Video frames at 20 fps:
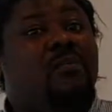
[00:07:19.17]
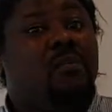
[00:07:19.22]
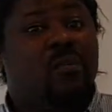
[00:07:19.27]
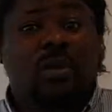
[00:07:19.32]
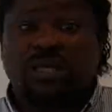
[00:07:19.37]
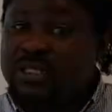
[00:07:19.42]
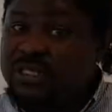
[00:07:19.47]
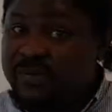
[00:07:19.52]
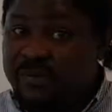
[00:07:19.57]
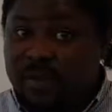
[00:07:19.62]

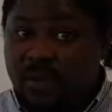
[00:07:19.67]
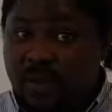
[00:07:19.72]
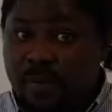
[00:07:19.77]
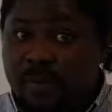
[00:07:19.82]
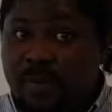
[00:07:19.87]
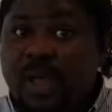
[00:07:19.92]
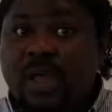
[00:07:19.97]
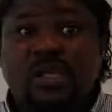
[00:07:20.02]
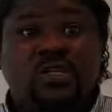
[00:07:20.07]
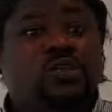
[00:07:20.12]
must
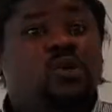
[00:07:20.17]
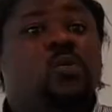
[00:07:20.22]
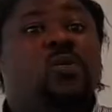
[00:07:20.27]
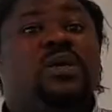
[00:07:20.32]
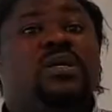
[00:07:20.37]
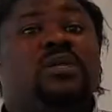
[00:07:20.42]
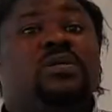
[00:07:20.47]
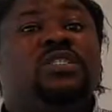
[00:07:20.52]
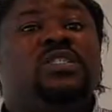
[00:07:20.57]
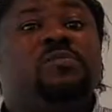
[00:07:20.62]
develop. So
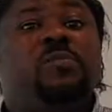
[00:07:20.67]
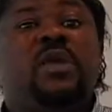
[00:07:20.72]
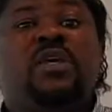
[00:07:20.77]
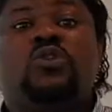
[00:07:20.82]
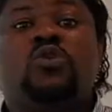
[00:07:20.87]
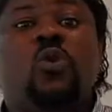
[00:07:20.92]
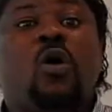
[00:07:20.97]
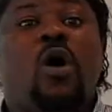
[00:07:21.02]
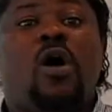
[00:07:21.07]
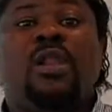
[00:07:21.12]
we speak
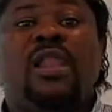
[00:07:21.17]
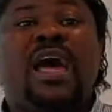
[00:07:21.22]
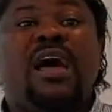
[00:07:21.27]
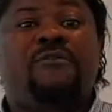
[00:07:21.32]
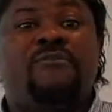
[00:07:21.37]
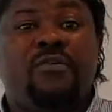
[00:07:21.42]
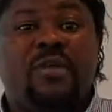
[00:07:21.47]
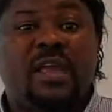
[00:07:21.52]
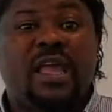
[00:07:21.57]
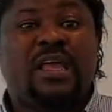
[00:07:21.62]
to all
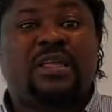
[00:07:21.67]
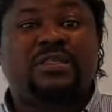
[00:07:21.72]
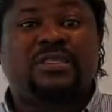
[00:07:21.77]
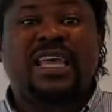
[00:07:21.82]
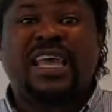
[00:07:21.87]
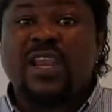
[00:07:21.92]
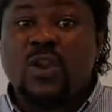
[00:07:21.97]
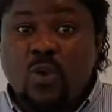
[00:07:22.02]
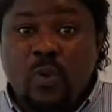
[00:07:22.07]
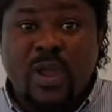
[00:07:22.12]
Africans
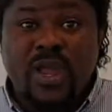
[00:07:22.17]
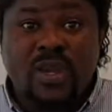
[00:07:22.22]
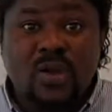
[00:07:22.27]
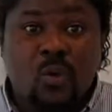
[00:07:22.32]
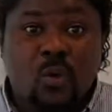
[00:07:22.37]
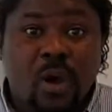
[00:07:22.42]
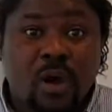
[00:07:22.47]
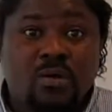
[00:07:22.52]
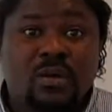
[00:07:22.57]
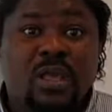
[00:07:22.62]
anywhere in
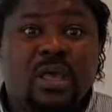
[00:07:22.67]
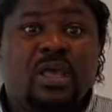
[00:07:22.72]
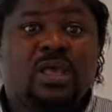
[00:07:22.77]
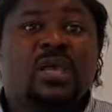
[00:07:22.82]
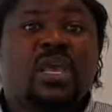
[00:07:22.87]
the world.